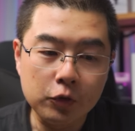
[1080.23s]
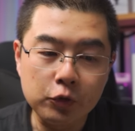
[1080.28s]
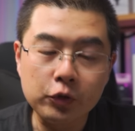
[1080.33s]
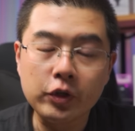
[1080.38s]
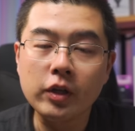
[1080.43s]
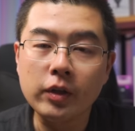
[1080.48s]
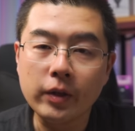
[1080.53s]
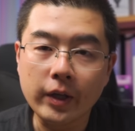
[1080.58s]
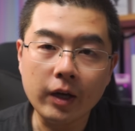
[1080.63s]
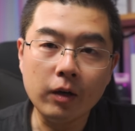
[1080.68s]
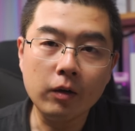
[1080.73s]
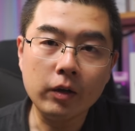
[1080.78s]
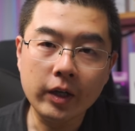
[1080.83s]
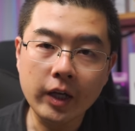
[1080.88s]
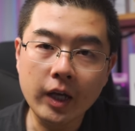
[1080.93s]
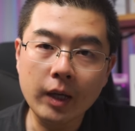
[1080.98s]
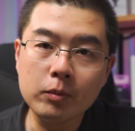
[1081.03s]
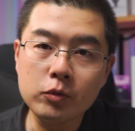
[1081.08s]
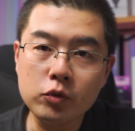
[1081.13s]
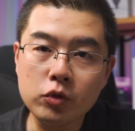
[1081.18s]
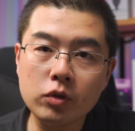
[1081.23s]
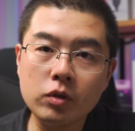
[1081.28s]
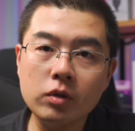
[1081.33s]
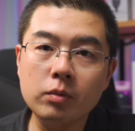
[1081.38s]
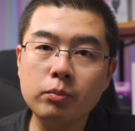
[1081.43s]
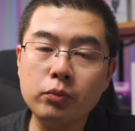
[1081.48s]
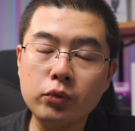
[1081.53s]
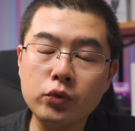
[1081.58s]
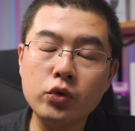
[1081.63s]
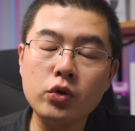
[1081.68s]
You can now
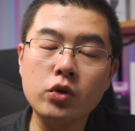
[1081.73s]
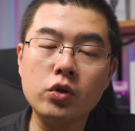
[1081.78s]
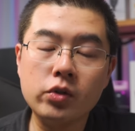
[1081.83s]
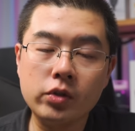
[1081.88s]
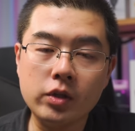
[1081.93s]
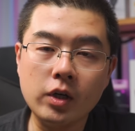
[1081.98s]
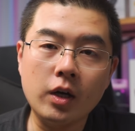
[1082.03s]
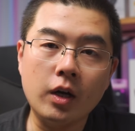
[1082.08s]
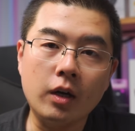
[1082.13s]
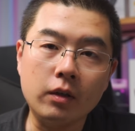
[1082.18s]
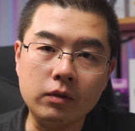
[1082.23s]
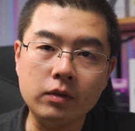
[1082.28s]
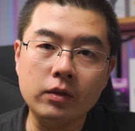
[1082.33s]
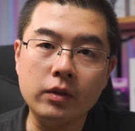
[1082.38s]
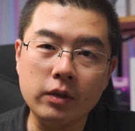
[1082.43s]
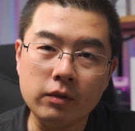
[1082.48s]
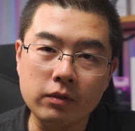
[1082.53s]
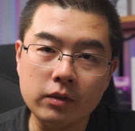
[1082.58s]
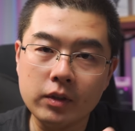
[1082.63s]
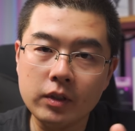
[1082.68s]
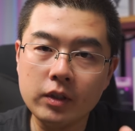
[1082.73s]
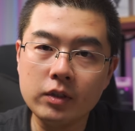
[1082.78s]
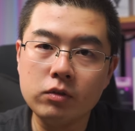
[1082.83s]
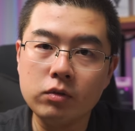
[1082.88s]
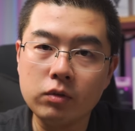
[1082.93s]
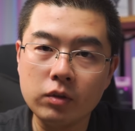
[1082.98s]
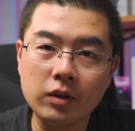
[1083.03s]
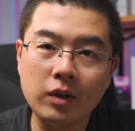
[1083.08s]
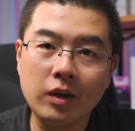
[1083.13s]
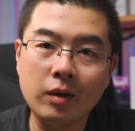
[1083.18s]
capture PureShot in
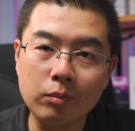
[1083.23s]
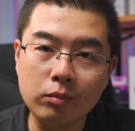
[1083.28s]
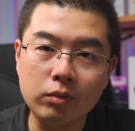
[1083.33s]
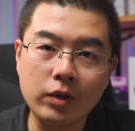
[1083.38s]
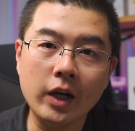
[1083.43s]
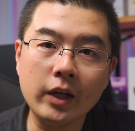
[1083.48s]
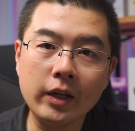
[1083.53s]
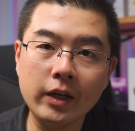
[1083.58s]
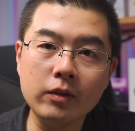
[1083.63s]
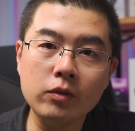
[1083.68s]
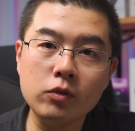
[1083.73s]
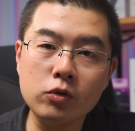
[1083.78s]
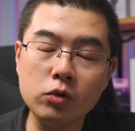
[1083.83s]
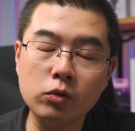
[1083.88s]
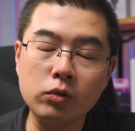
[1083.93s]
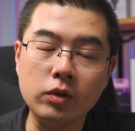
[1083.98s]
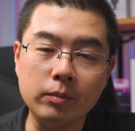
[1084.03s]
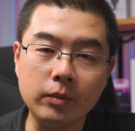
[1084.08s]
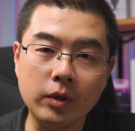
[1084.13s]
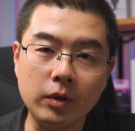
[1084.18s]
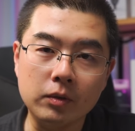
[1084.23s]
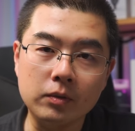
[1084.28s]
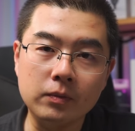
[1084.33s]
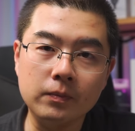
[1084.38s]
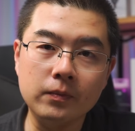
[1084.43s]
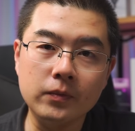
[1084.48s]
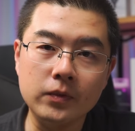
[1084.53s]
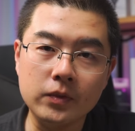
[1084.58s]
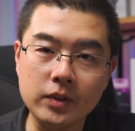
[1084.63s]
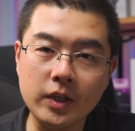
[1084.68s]
HDR bracket shooting mode.
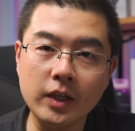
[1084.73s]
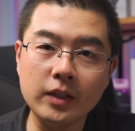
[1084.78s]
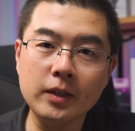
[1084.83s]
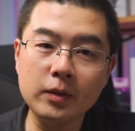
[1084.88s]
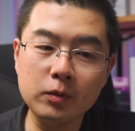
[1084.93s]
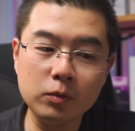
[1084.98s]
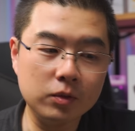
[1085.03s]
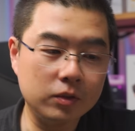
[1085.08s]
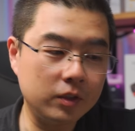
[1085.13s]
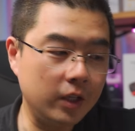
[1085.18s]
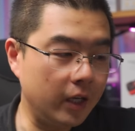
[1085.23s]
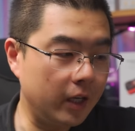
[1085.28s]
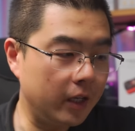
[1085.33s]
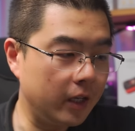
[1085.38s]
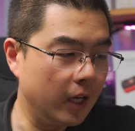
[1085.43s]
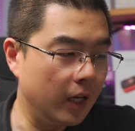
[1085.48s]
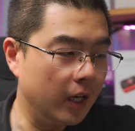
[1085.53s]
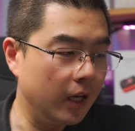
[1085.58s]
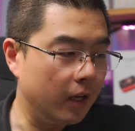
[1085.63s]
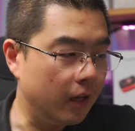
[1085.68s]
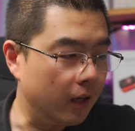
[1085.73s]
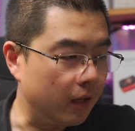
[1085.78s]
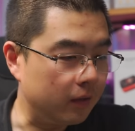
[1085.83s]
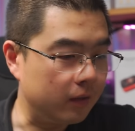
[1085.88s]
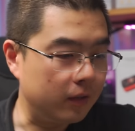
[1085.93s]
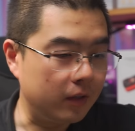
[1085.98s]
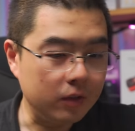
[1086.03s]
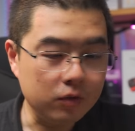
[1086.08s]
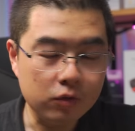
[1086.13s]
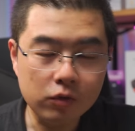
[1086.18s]
That is to say,
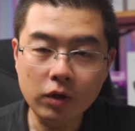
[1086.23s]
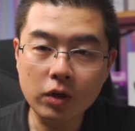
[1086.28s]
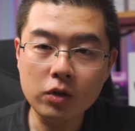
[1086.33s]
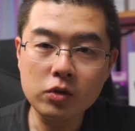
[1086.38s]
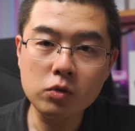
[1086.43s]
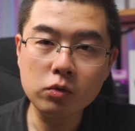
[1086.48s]
in HDR